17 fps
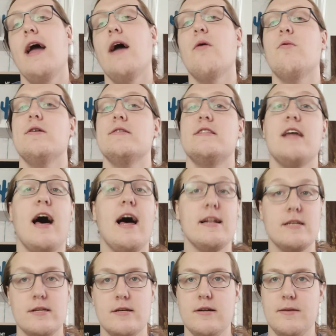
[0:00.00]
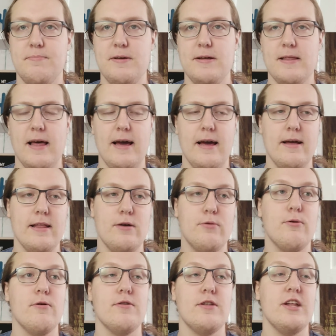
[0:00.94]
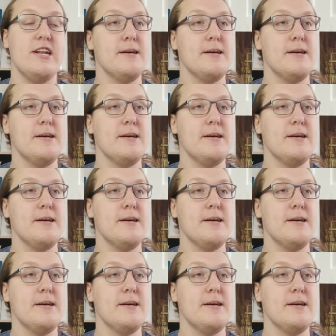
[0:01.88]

and what that's going to be like the